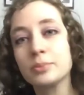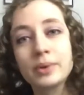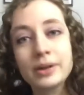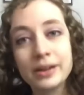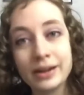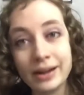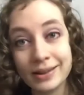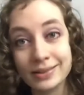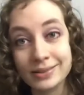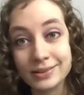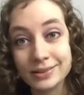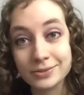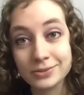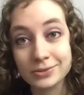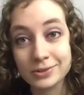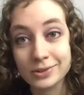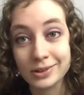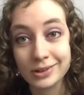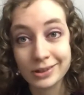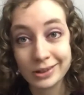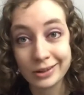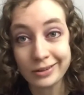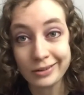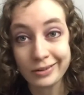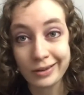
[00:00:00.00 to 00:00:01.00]
at this for a
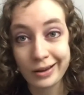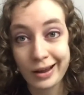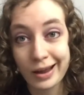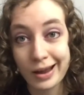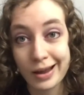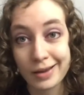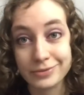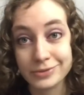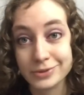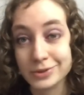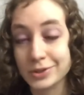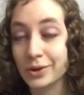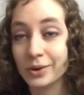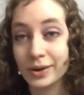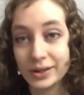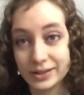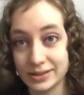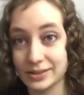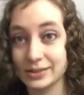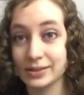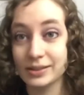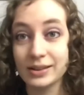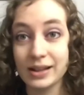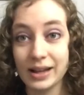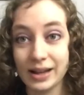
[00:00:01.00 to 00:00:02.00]
year and a half, so I
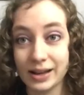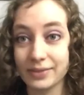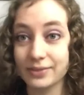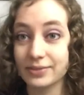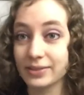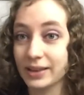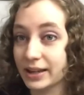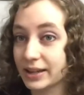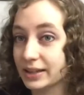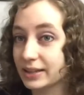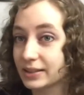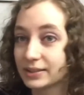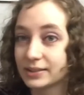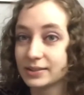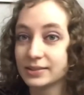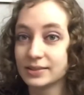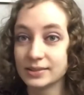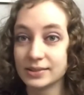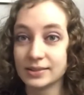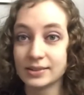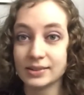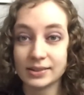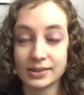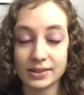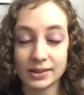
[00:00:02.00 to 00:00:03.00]
still have like,
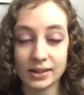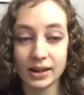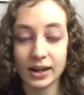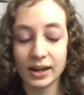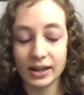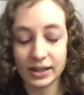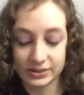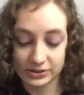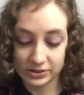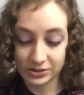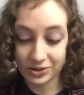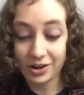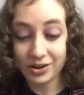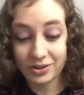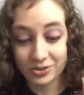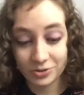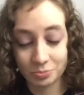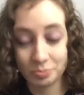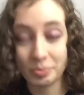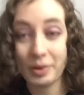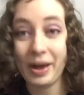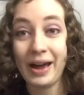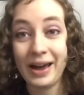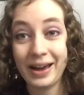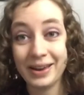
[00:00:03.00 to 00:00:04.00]
it's not as
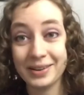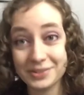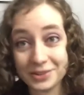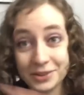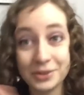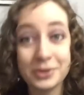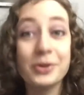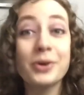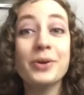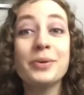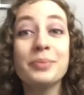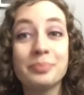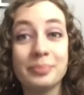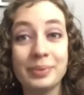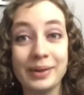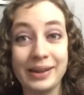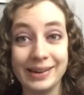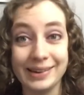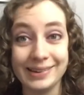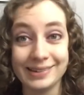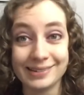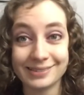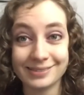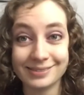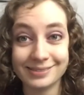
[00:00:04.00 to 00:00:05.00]
bad as it could be.